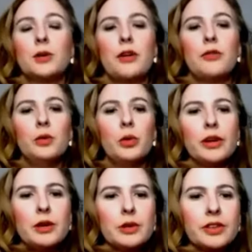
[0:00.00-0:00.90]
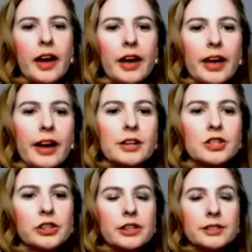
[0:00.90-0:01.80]
So I've been working with Kai
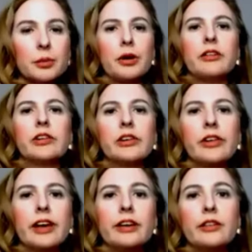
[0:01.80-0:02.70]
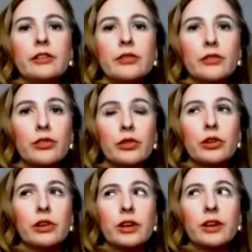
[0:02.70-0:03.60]
Ashley as a private client
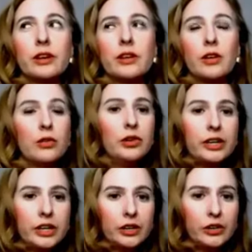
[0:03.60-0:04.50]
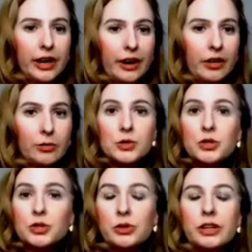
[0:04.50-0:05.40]
for over a year now,
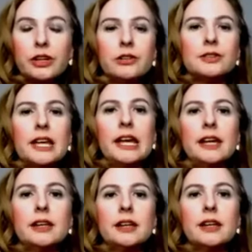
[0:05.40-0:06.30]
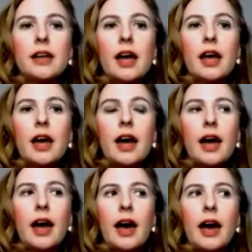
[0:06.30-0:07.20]
almost 2 years. And
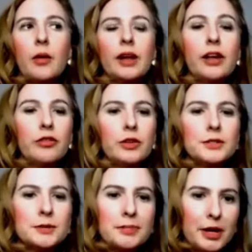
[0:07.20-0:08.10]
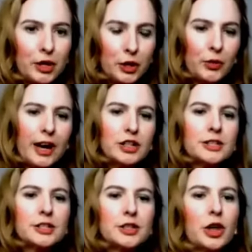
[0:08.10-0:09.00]
when I first met you, I
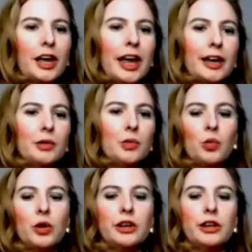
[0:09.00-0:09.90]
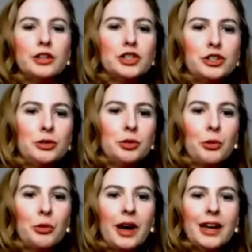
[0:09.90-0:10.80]
just thought I had one issue,
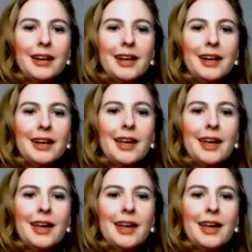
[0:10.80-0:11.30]
right?